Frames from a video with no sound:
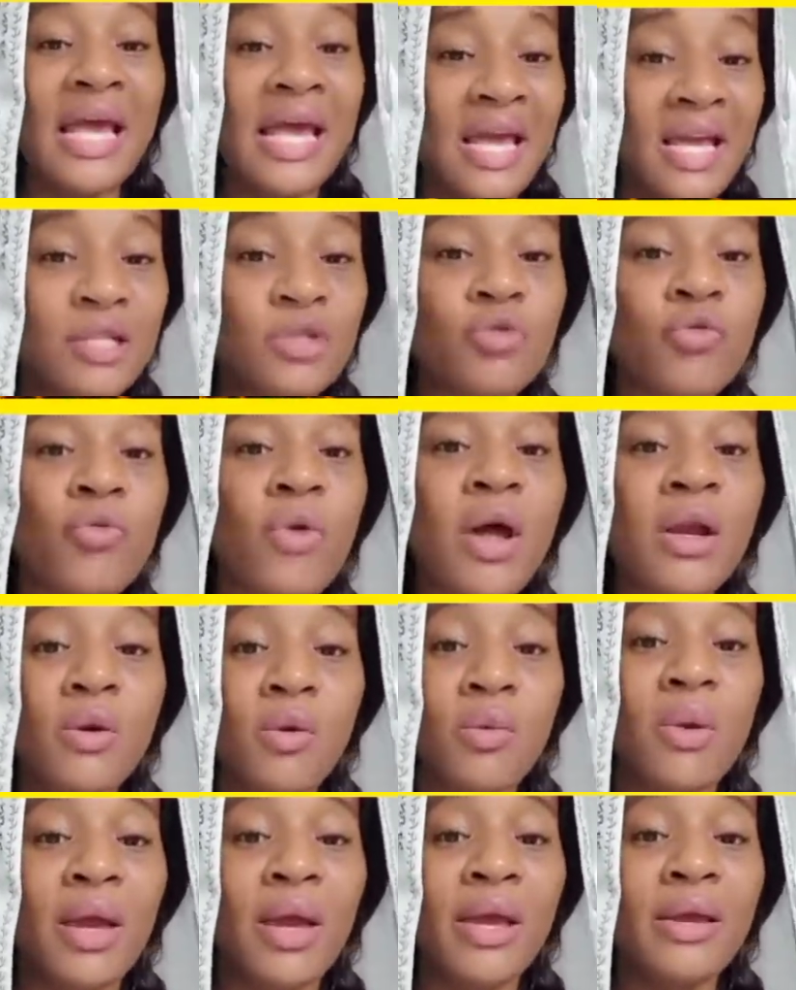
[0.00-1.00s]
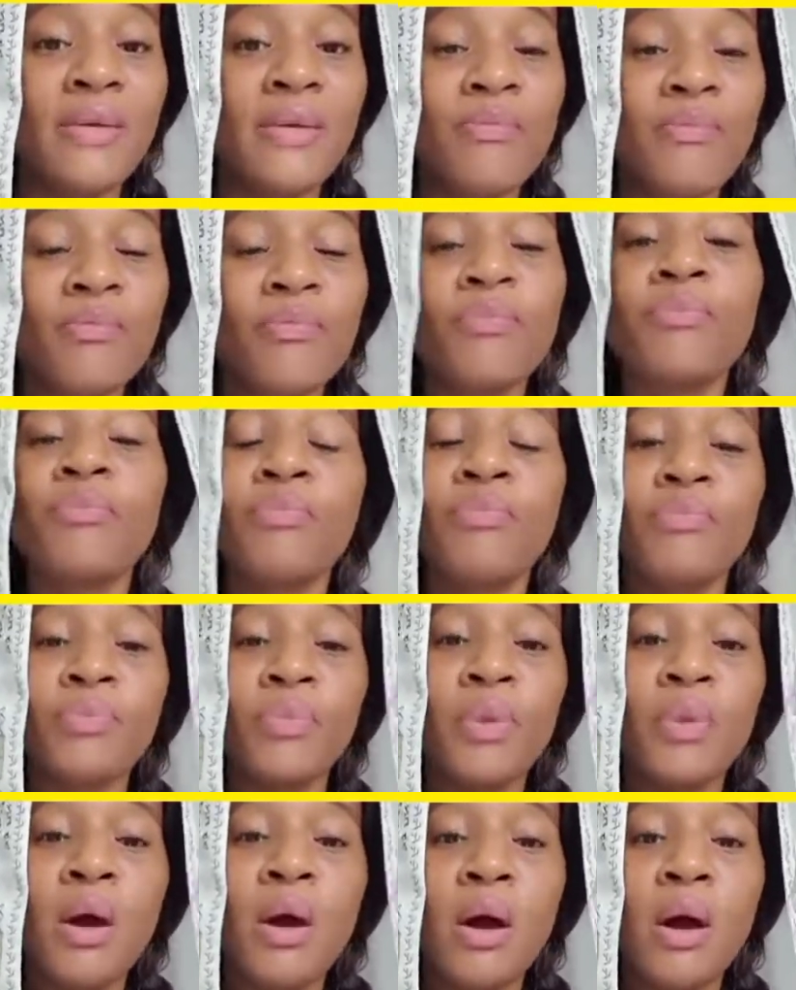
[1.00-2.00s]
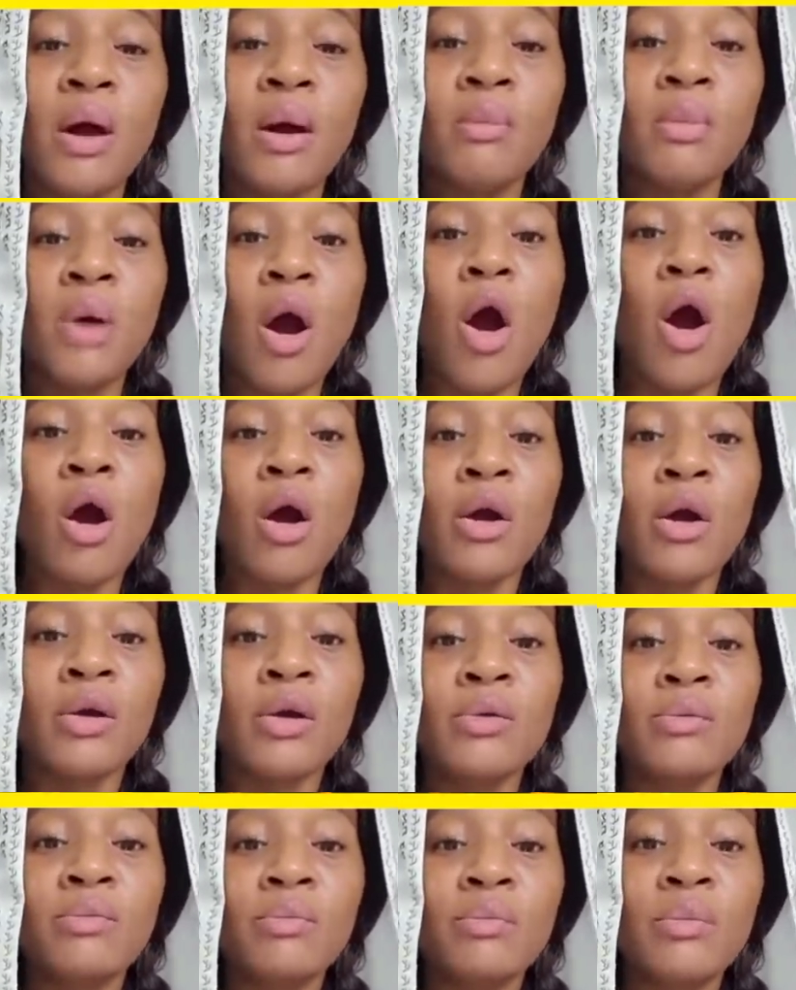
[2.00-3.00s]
and runaway are